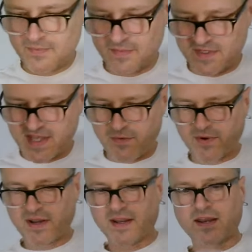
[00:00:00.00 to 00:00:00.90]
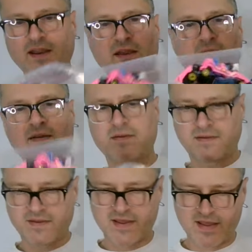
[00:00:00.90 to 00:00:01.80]
is that one in here?
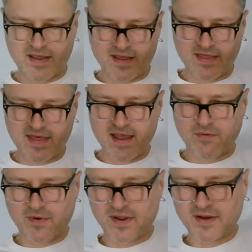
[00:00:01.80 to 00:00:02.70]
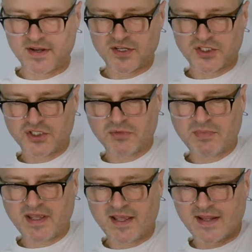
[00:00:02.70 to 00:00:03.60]
That one should be in